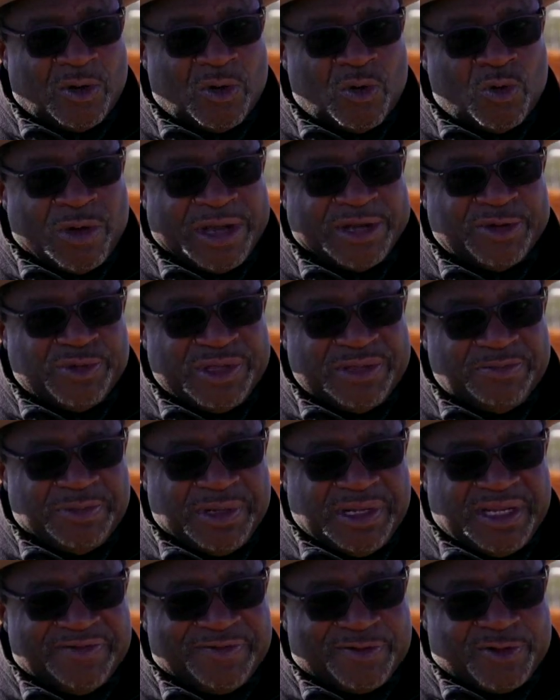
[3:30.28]
What we
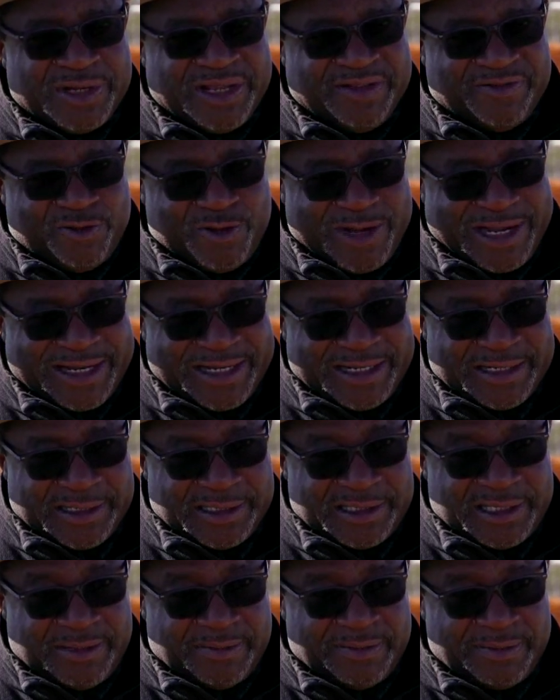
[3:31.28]
believe could have worked
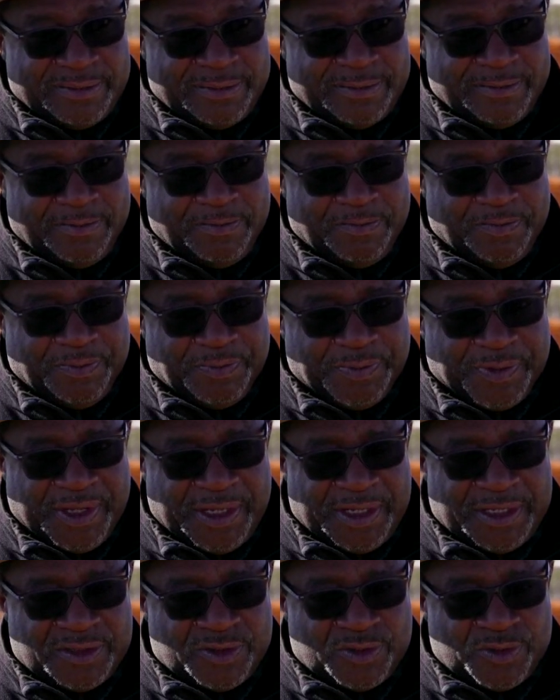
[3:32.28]
in Zim
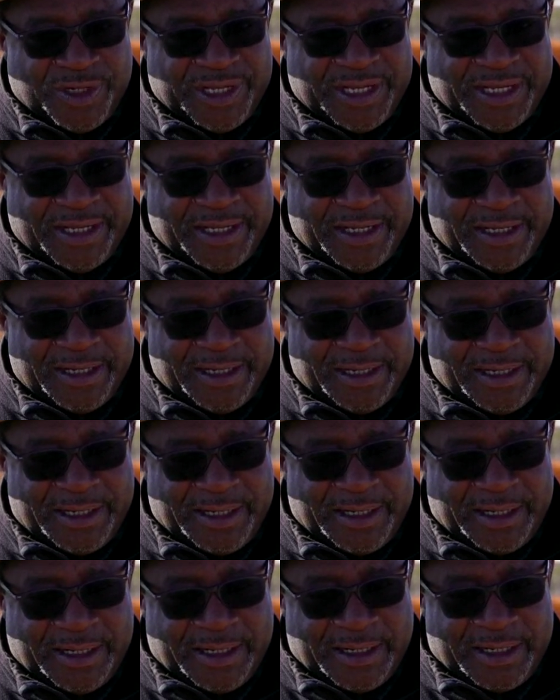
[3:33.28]
is where
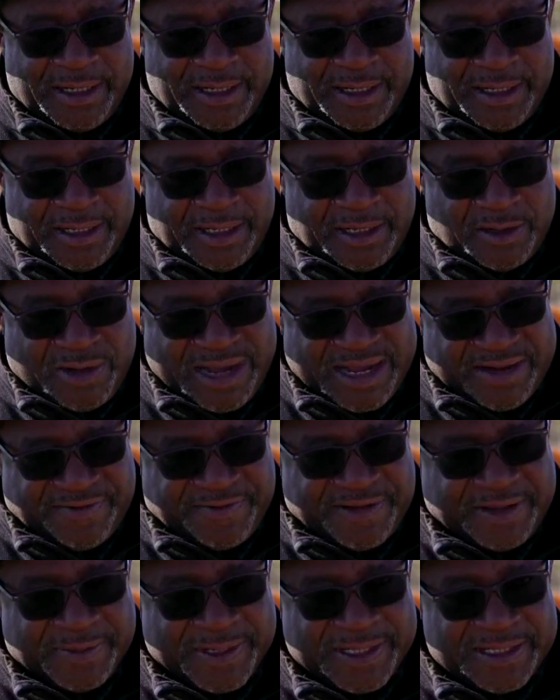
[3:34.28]
the white
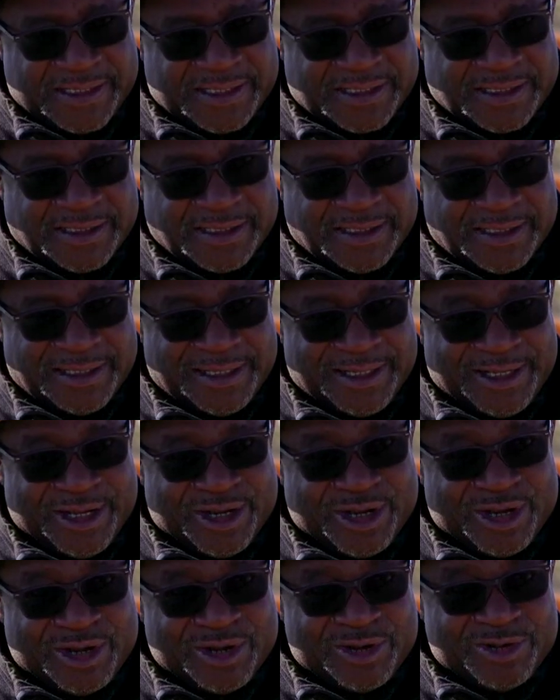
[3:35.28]
farmers
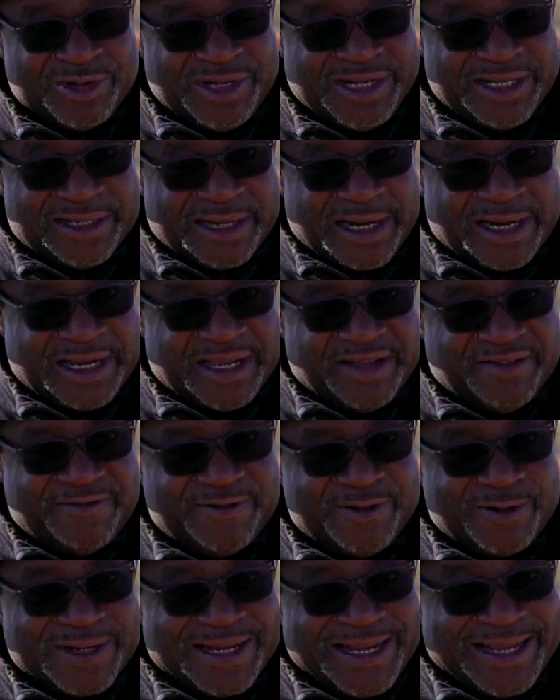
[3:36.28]
could literally have
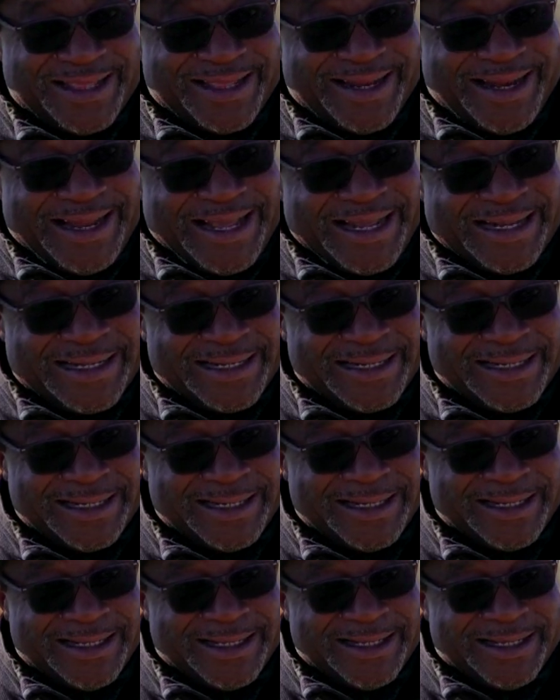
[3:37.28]
looked at the land
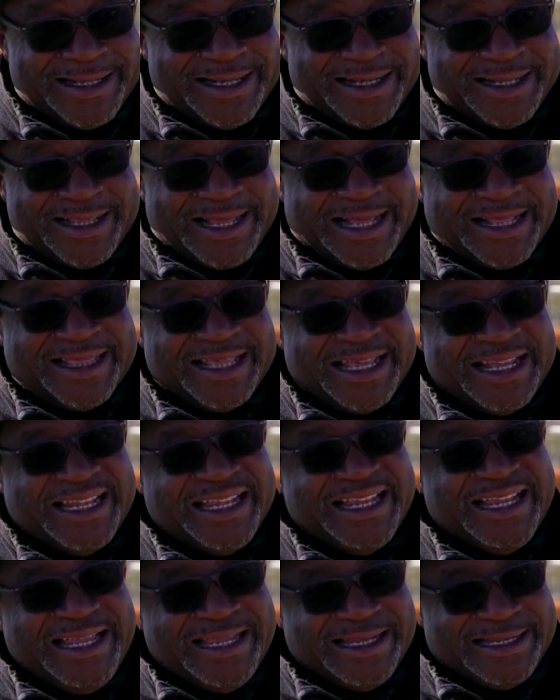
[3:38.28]
that they
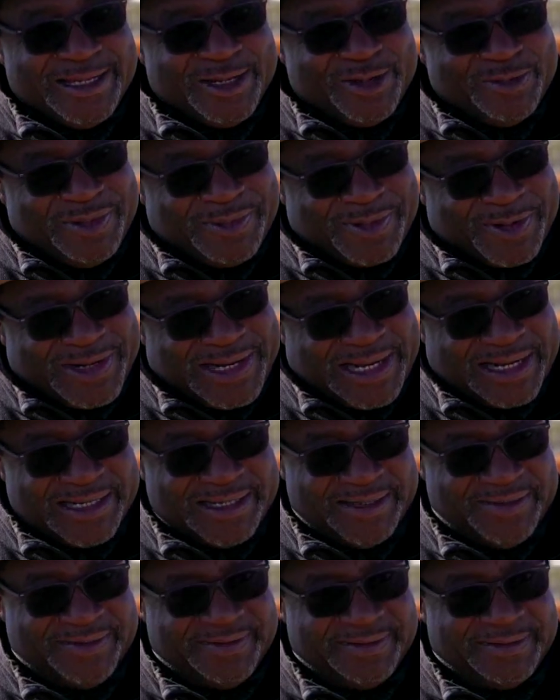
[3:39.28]
need to be
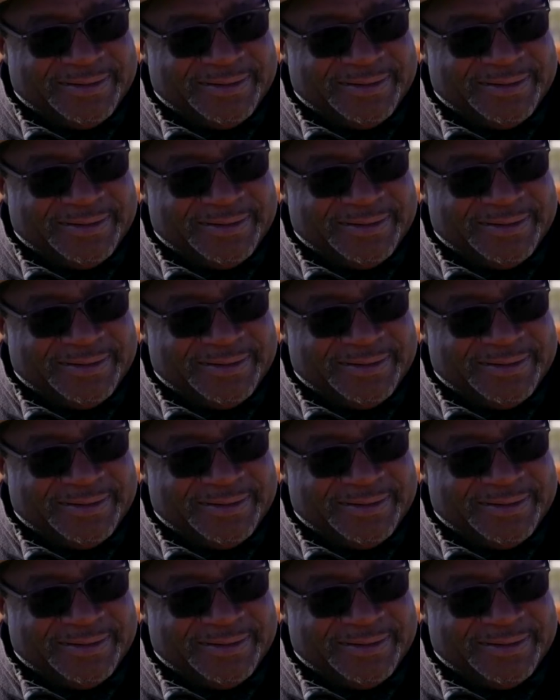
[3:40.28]
productive.